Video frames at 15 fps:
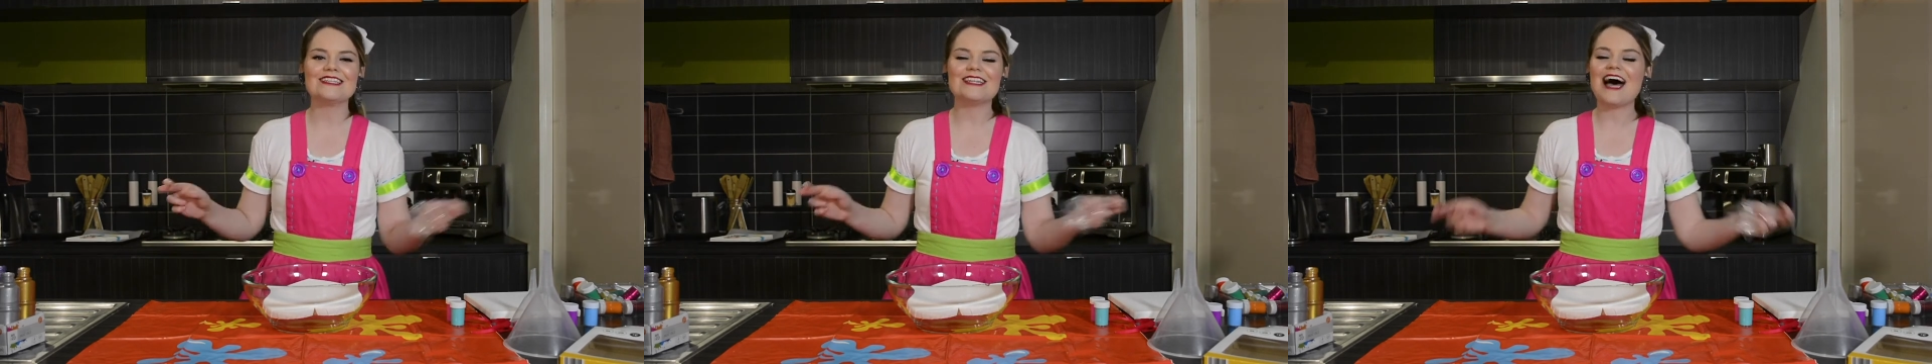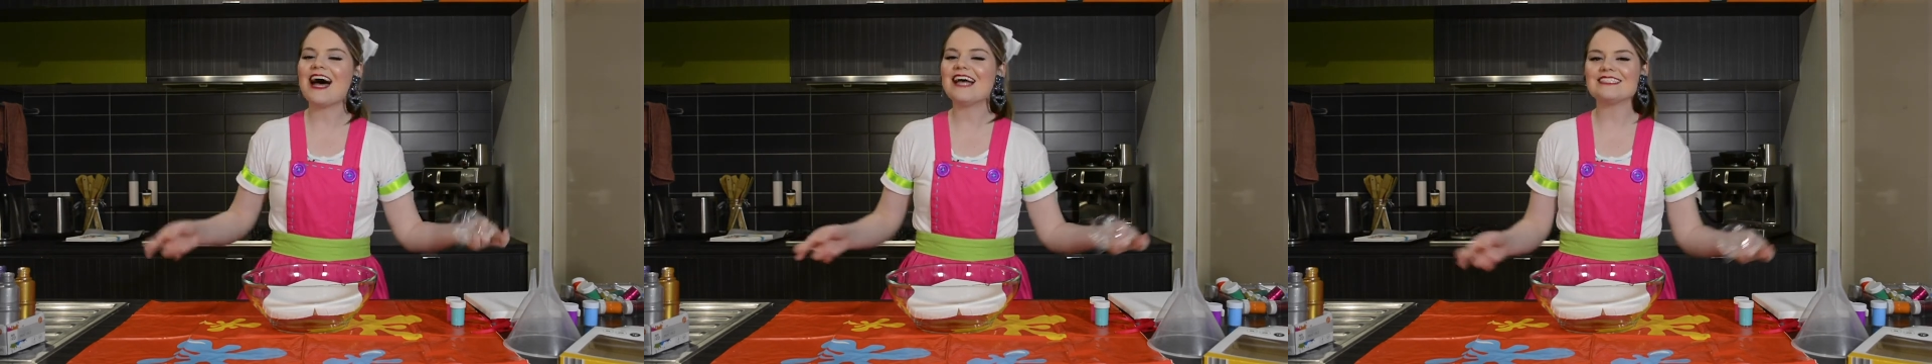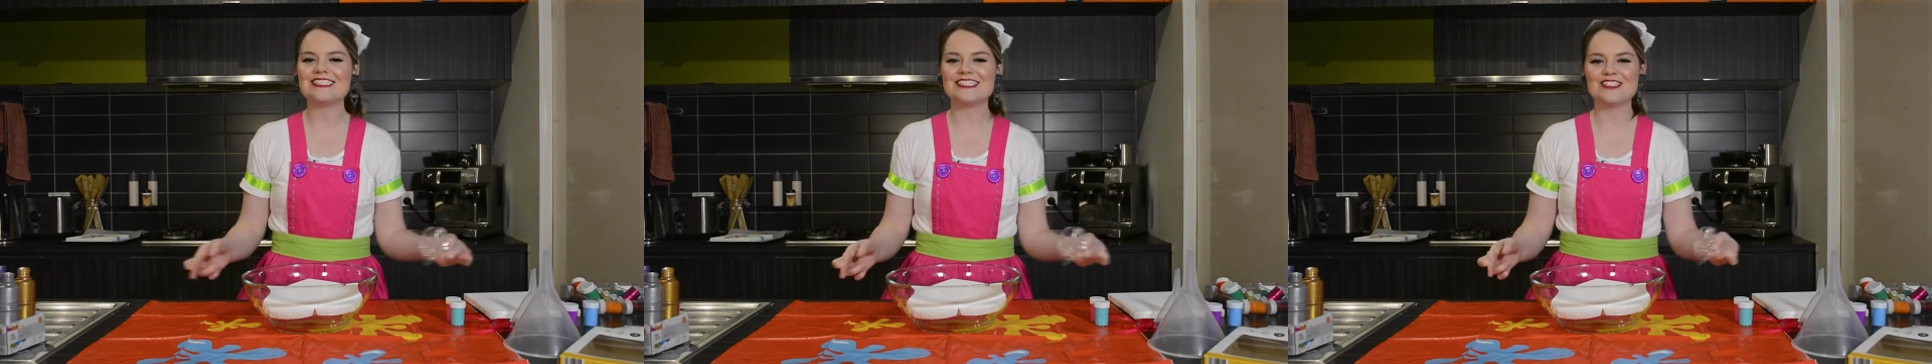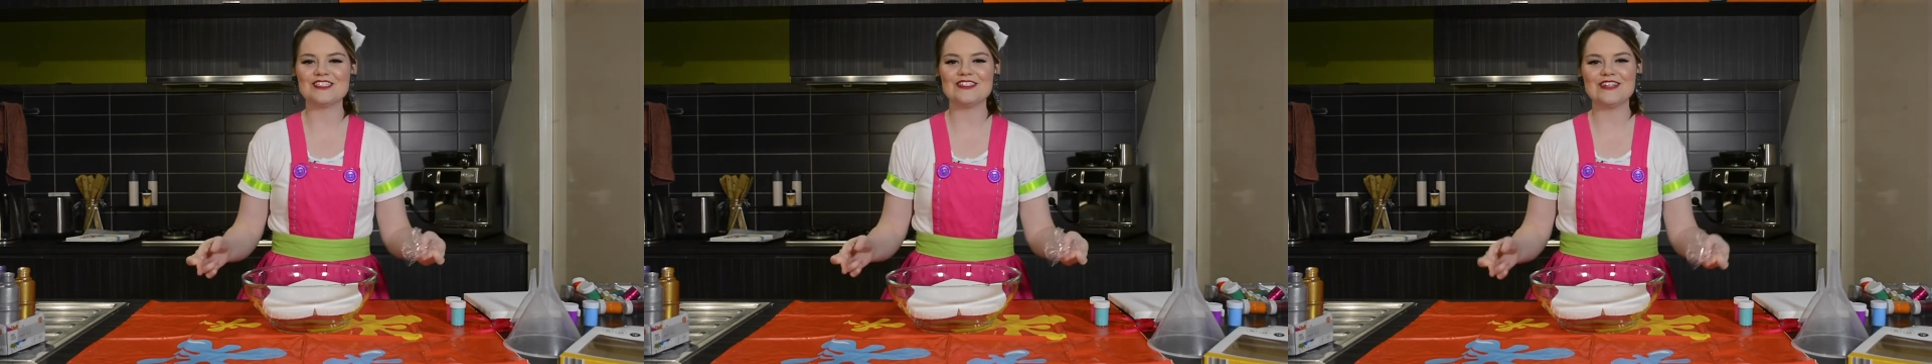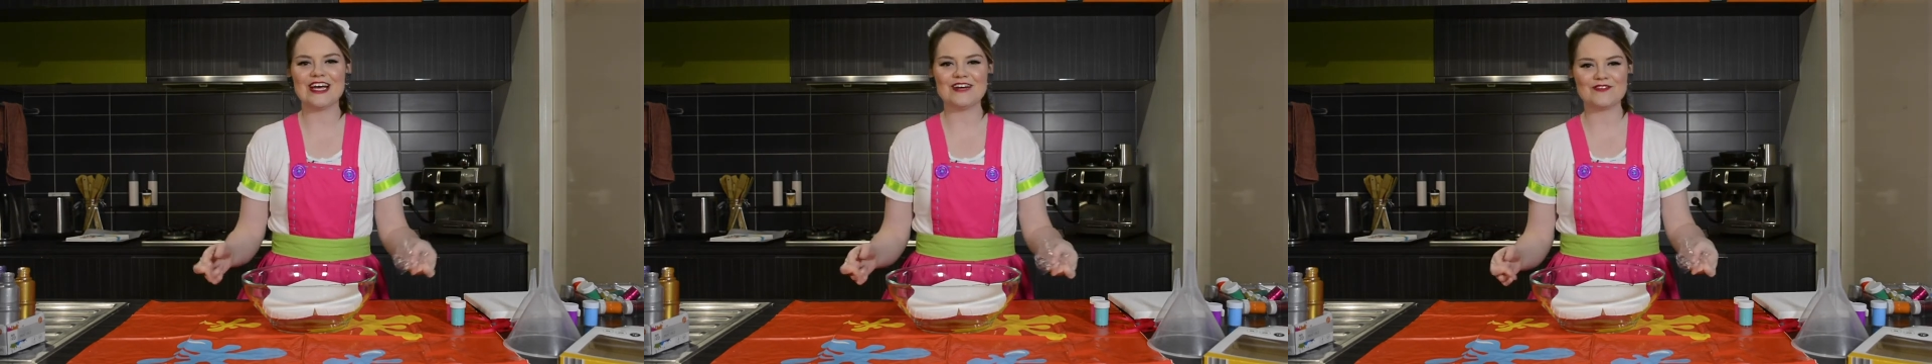last
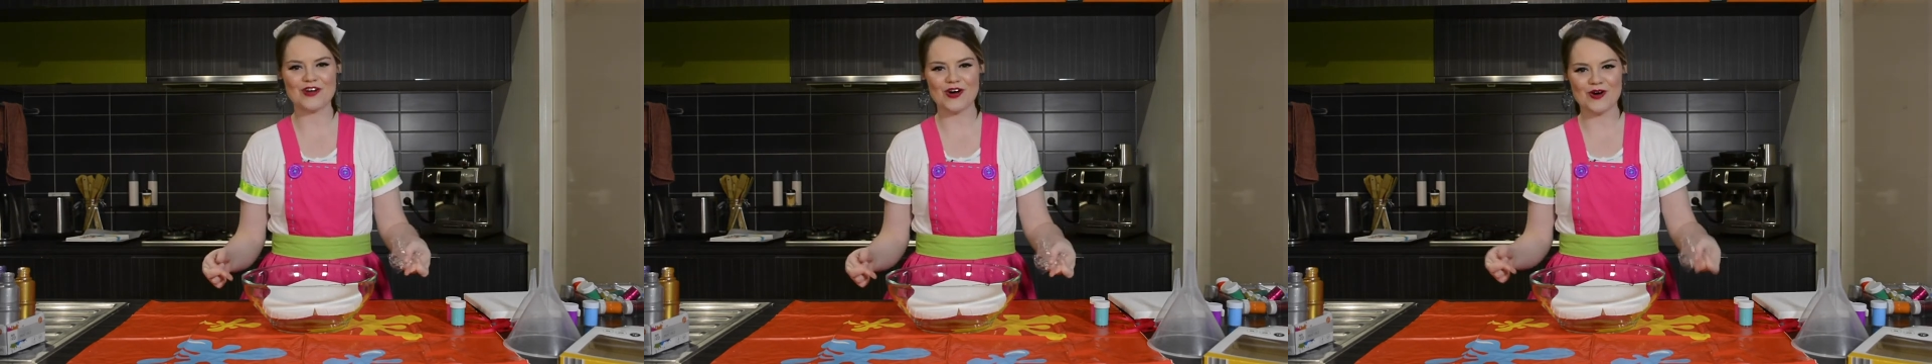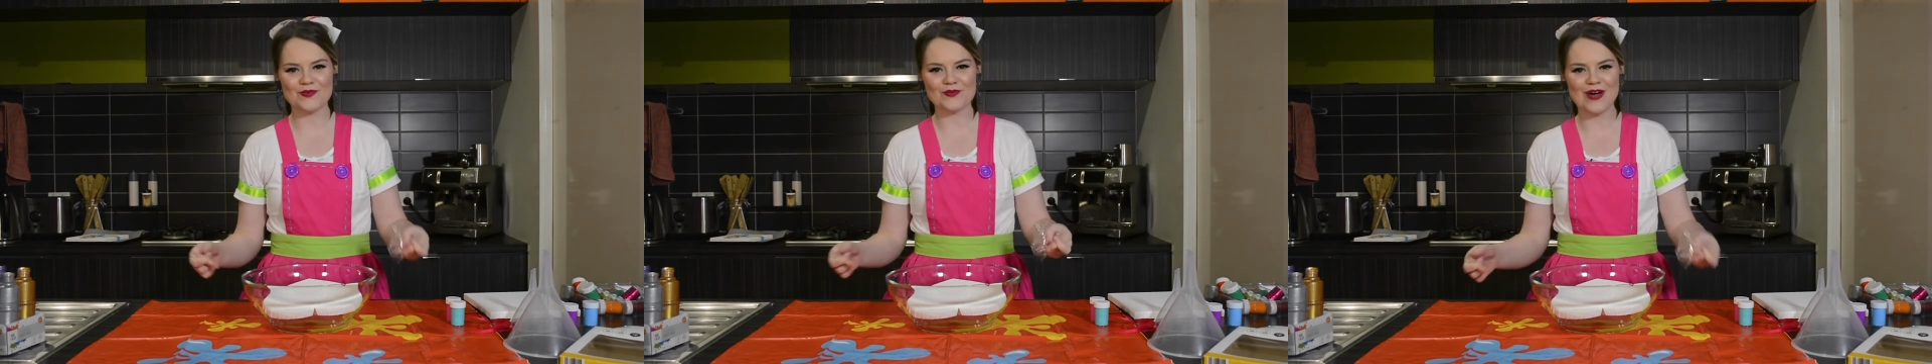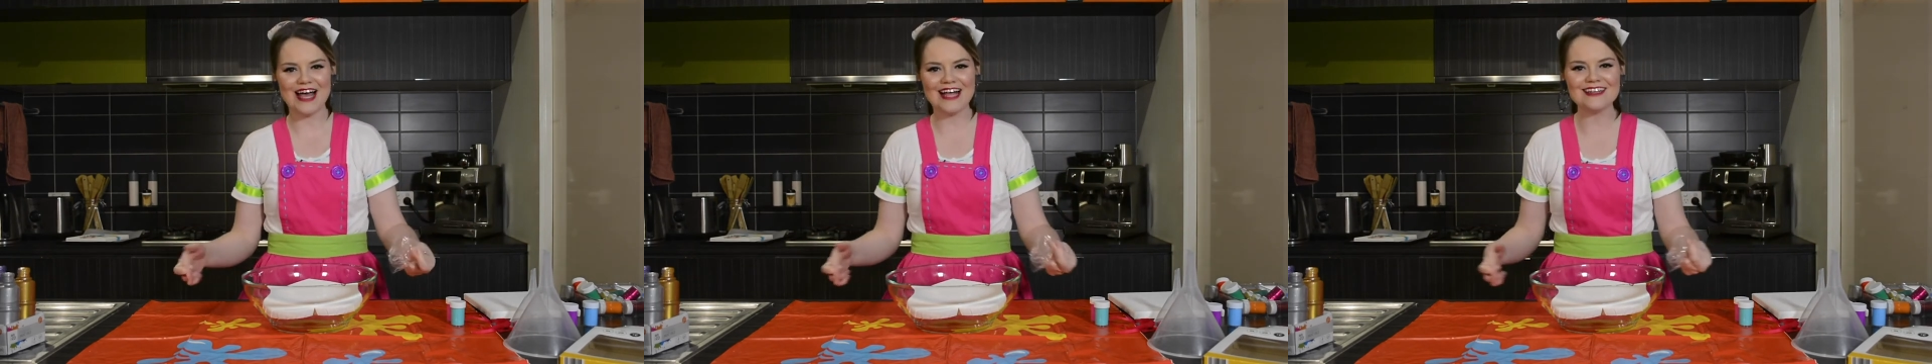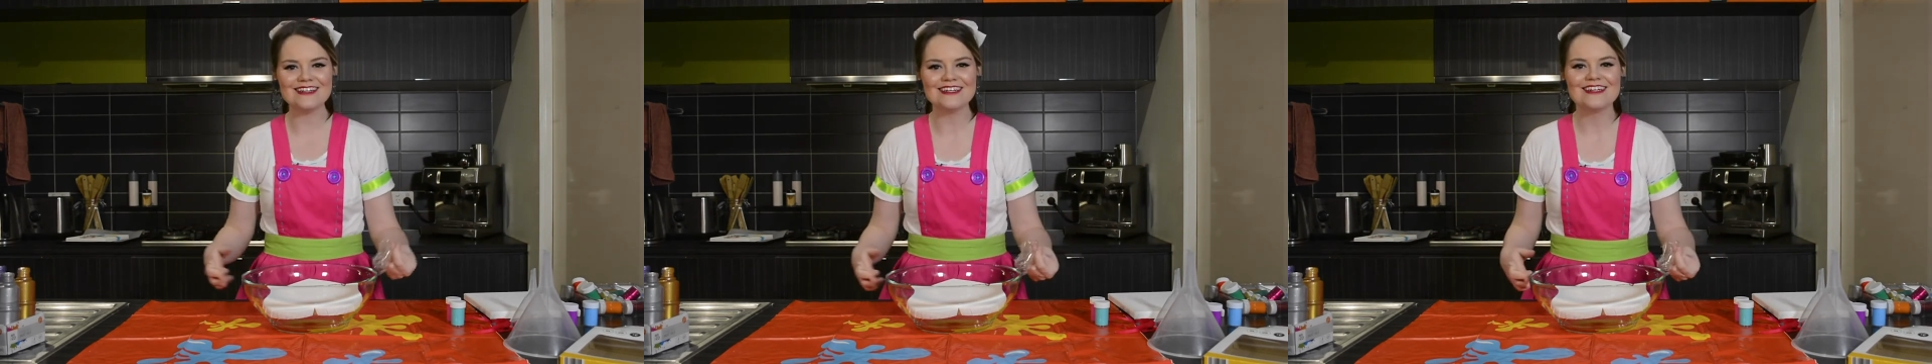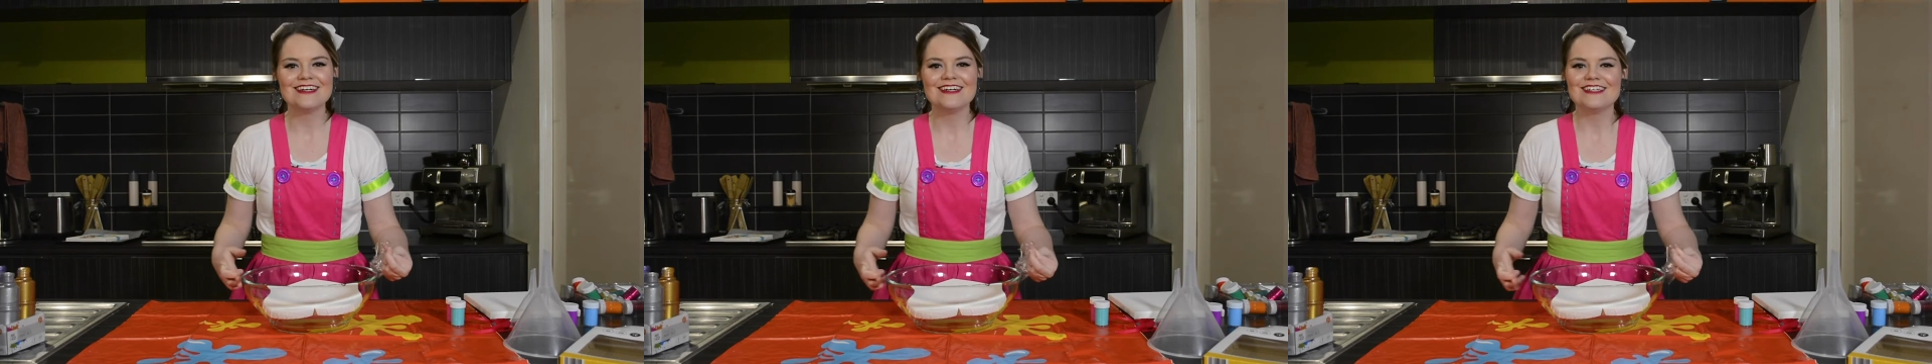two have gone well,